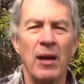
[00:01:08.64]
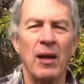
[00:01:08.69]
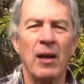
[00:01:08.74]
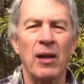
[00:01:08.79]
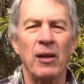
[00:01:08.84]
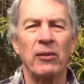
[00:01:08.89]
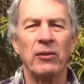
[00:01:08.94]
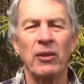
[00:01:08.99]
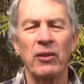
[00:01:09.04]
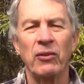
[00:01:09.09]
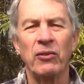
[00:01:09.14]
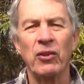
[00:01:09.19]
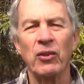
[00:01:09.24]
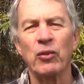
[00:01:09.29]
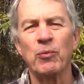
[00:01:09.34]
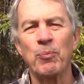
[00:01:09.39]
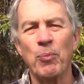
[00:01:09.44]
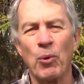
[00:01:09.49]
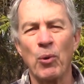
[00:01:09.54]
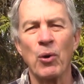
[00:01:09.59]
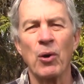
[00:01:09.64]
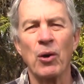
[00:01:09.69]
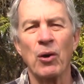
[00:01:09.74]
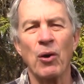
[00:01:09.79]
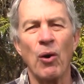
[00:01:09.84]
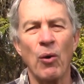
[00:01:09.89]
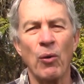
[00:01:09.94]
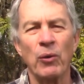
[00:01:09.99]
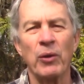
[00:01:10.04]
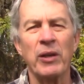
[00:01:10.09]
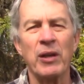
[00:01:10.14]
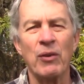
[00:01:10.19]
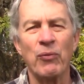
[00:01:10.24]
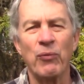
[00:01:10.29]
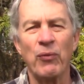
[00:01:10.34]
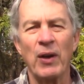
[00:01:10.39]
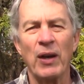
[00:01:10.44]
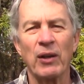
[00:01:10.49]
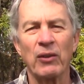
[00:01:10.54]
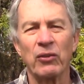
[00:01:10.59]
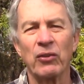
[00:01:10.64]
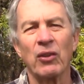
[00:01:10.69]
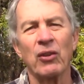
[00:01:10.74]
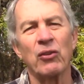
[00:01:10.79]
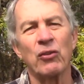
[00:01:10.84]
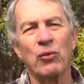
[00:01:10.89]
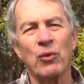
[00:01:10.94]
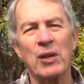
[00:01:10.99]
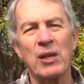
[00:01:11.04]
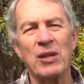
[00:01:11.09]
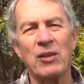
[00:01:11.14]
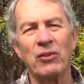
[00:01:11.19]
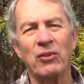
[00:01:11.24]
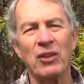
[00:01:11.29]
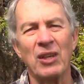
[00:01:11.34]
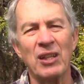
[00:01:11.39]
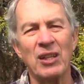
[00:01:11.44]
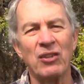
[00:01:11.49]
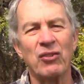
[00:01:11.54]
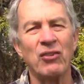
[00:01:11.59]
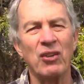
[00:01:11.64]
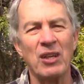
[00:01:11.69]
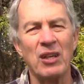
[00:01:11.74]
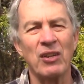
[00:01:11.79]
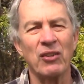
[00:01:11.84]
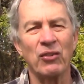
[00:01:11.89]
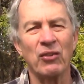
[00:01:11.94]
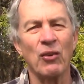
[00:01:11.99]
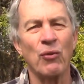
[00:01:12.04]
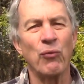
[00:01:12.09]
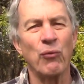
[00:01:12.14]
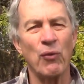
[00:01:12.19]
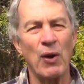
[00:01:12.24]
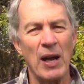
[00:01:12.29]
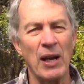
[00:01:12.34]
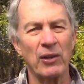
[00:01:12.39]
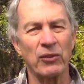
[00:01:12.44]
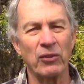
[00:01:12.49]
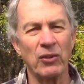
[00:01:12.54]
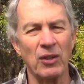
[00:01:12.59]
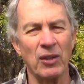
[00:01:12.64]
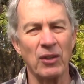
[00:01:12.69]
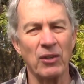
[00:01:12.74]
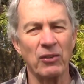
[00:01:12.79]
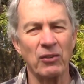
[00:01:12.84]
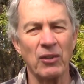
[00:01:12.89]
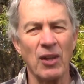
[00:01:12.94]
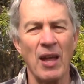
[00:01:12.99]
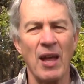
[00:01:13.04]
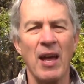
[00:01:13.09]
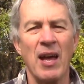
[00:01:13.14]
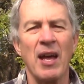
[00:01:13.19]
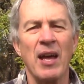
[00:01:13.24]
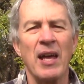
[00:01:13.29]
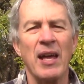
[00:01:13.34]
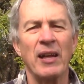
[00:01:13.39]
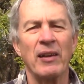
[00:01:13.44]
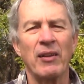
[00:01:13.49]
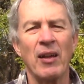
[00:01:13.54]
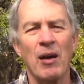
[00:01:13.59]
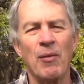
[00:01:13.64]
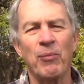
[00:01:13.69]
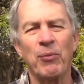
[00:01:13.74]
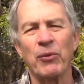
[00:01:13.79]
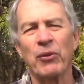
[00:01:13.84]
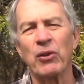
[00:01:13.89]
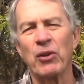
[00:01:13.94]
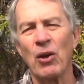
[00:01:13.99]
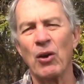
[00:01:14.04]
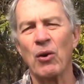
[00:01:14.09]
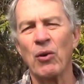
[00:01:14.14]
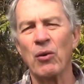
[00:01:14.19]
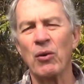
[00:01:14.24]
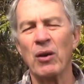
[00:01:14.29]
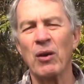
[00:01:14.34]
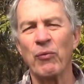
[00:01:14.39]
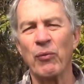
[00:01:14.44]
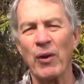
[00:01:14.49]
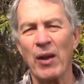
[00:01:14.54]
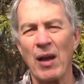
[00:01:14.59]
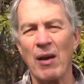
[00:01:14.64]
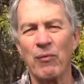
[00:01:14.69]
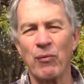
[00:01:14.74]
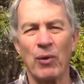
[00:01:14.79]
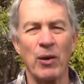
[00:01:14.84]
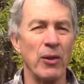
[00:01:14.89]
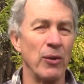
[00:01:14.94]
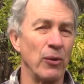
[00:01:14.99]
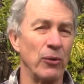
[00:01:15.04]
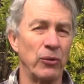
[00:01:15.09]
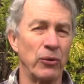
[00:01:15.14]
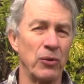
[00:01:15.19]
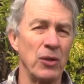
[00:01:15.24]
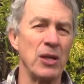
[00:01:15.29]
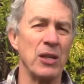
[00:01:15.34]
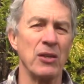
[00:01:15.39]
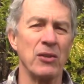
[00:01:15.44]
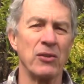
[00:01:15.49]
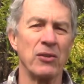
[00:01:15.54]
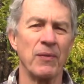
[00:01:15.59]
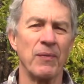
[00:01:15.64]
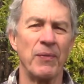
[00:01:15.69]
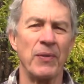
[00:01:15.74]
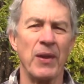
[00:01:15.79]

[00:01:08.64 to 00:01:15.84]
Since this borer only affects trees in the genus Fraxinus, it's helpful to know if we have one of those trees.